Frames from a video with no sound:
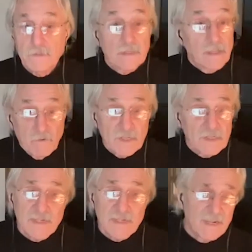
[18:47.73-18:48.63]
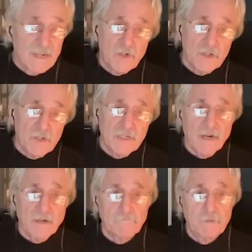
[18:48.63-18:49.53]
that's not a good
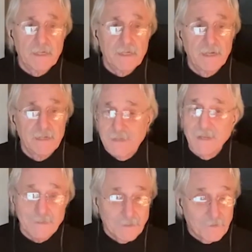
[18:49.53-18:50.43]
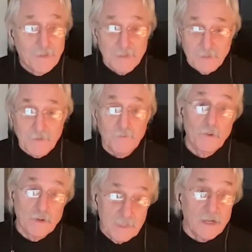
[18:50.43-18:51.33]
start, because that's
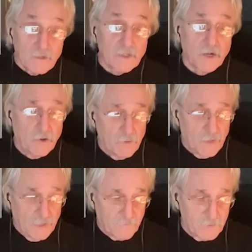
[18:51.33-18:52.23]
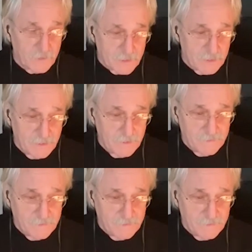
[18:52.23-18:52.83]
where adults go, unfortunately.